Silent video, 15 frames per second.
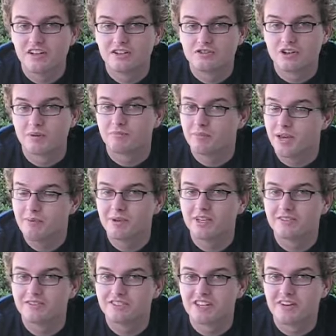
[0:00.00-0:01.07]
trip, maybe
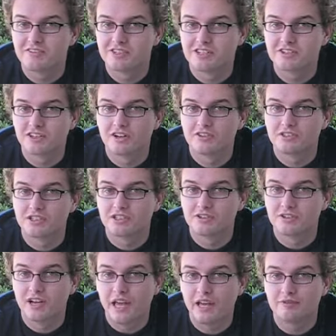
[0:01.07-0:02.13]
San Francisco too,
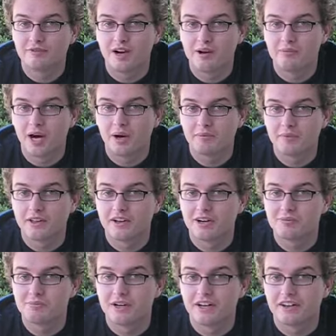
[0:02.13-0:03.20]
if I'm up there,
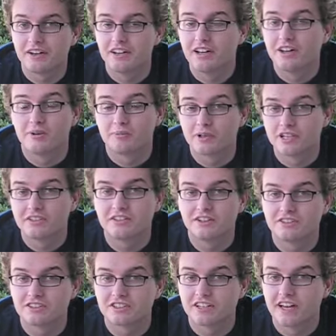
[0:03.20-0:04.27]
but they're pretty
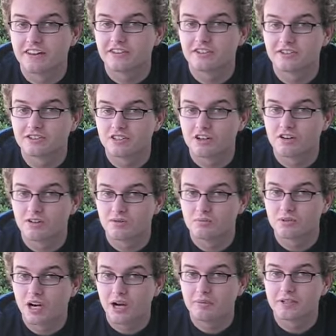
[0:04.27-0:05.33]
close together, so
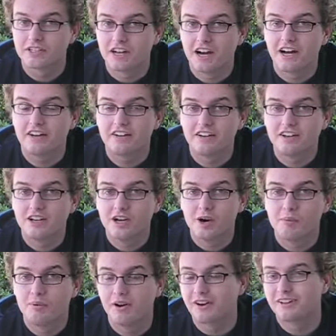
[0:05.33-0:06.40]
probably not.
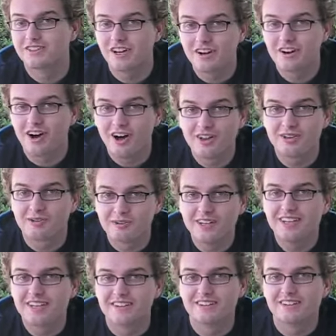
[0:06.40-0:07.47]
But it's on
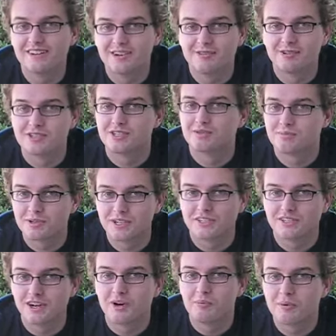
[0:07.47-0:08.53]
Halloween, which is pretty
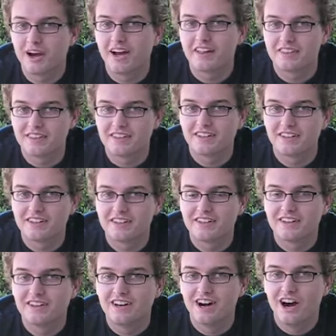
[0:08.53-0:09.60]
dope, I think.
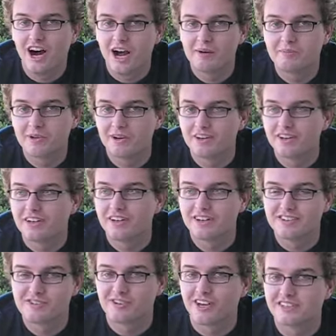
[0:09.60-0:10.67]
I'm gonna
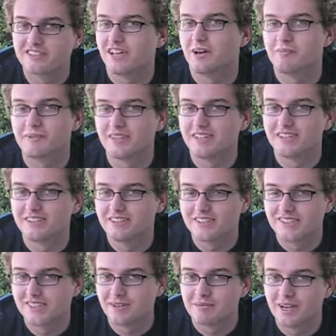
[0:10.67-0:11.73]
dress up in
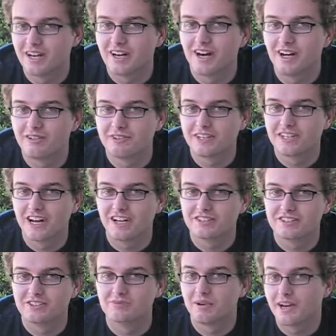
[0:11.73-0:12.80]
some kind of Halloween
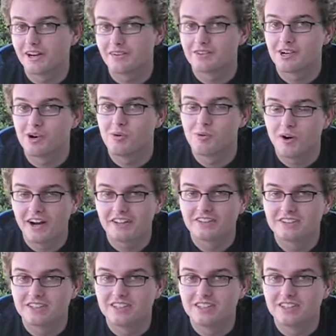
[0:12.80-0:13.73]
costume. I don't know what.